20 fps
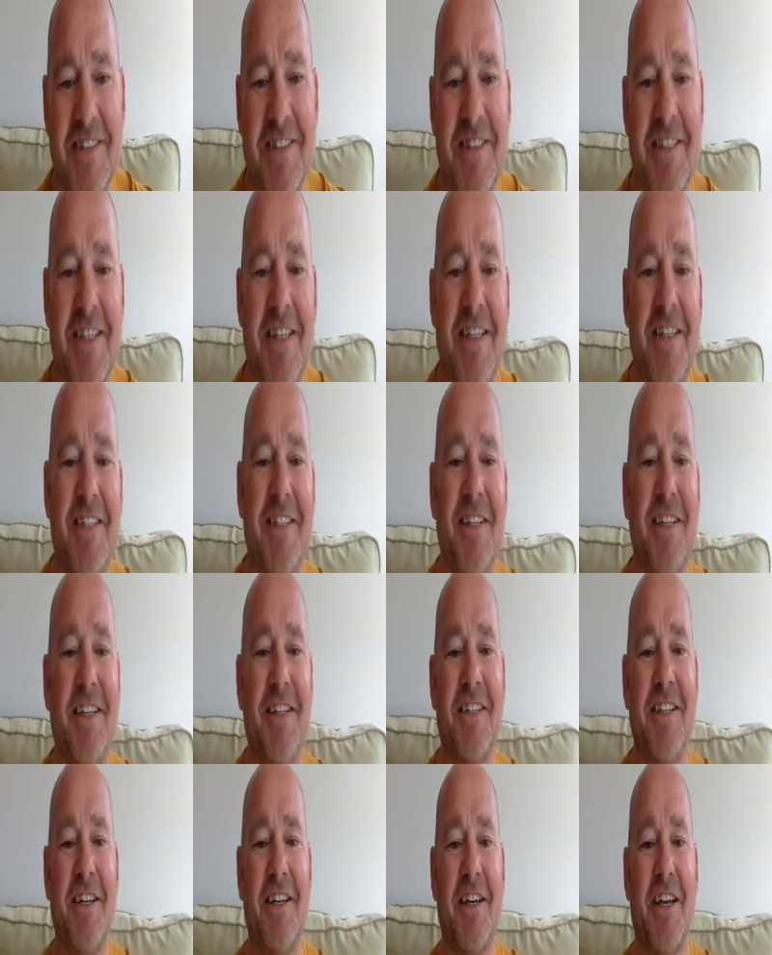
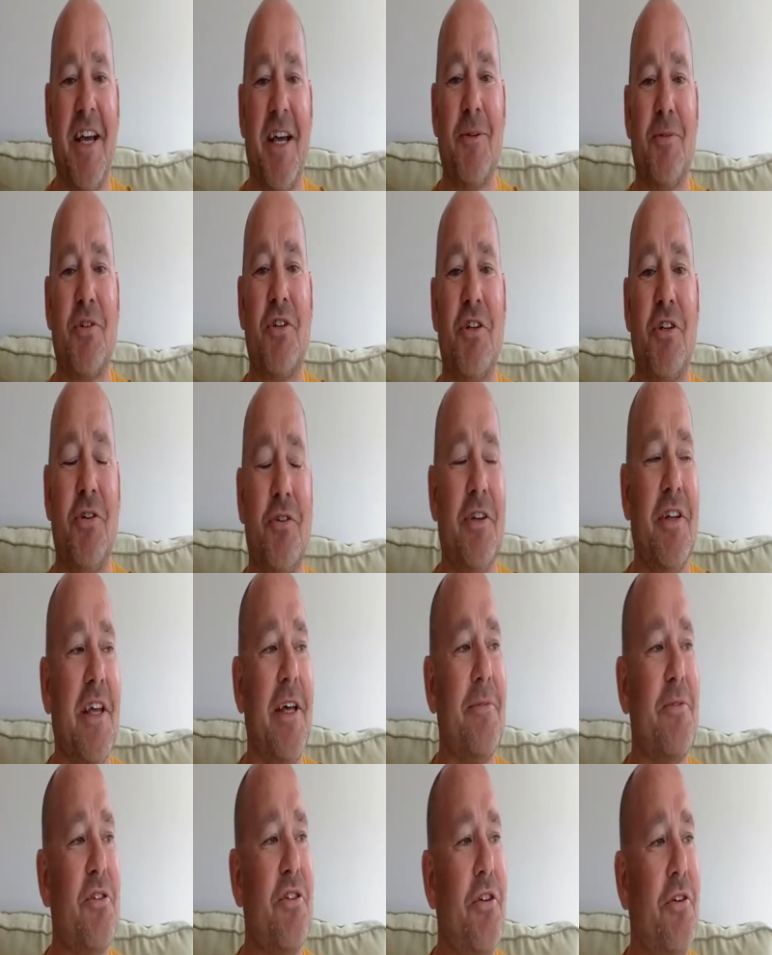Yeah, absolutely,
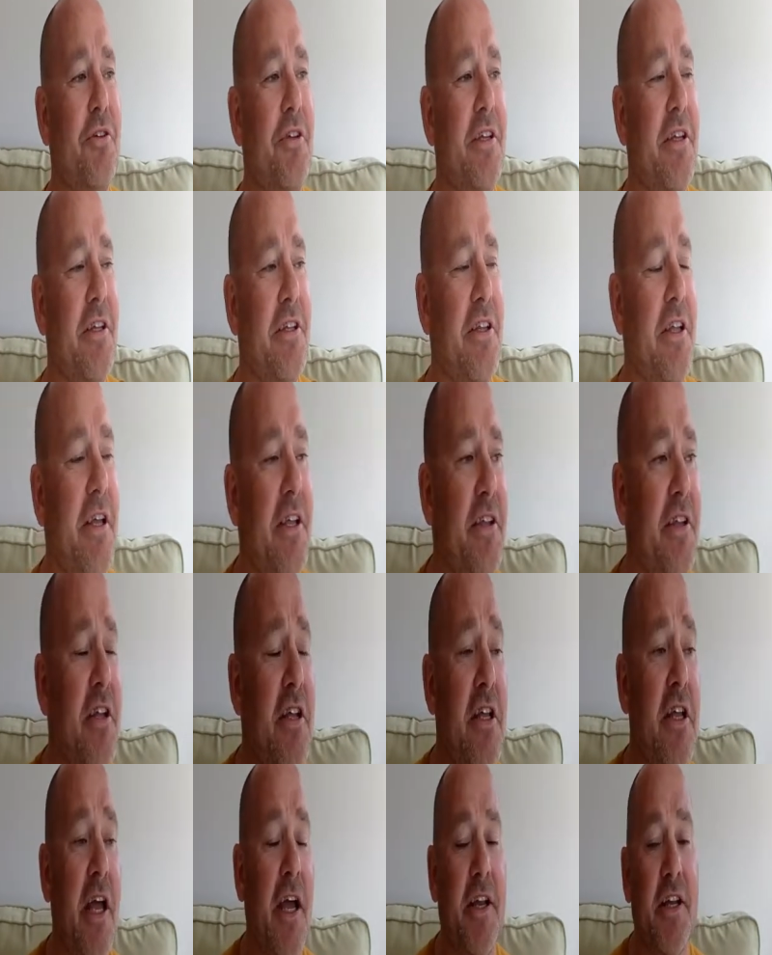absolutely, and
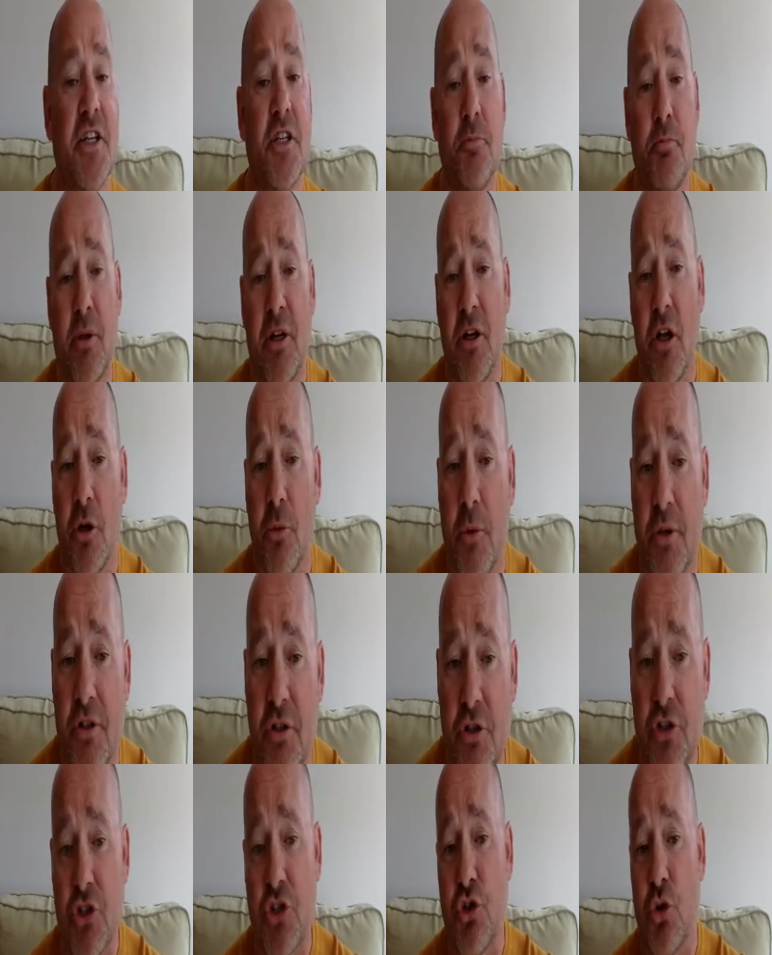it's a bit like when
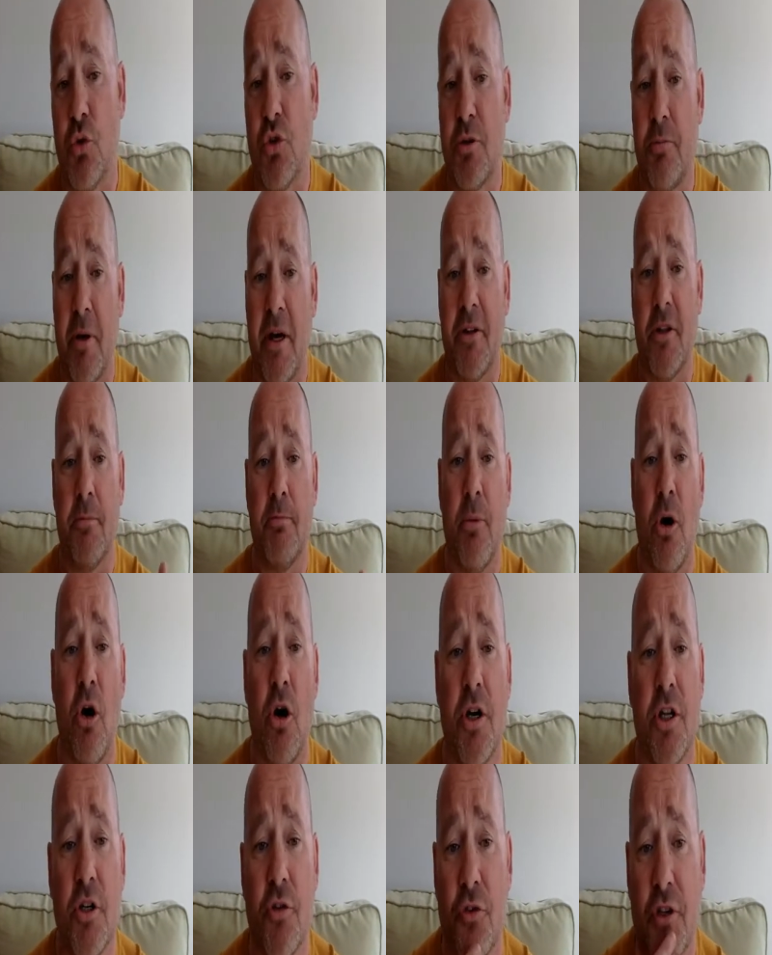you just talked about the
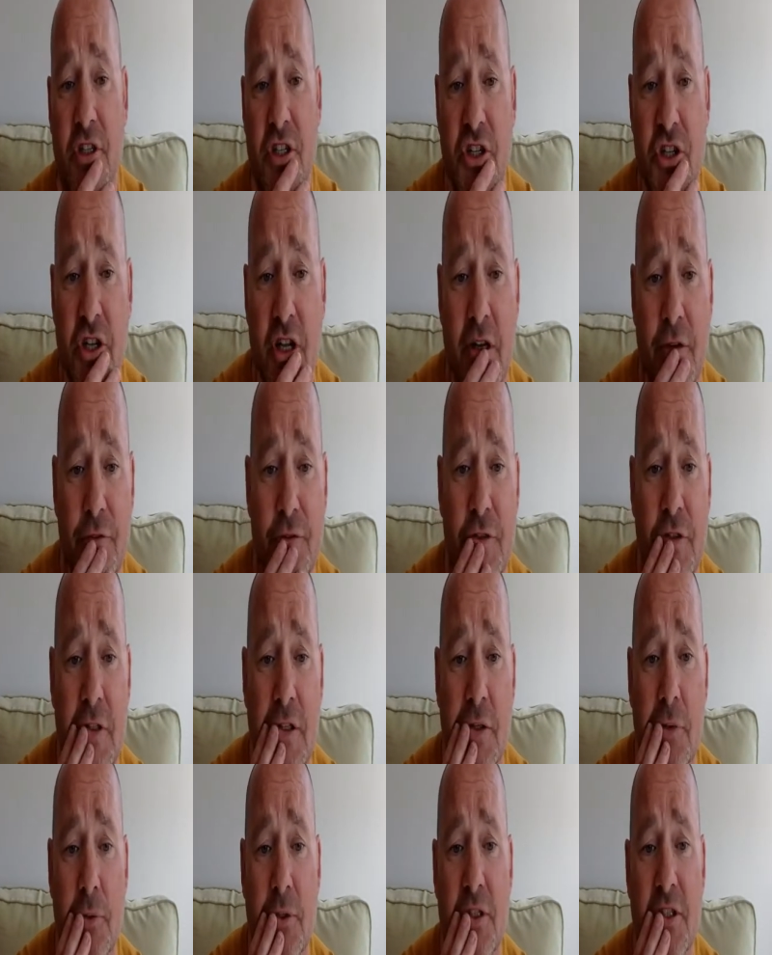binary stuff,
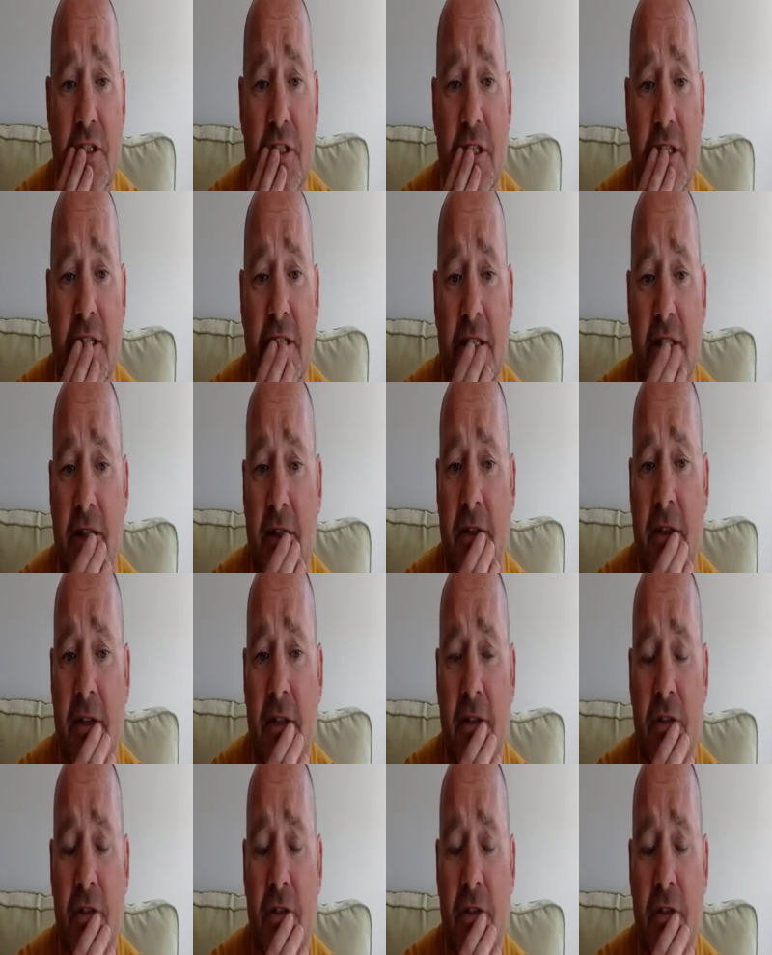is like, yeah,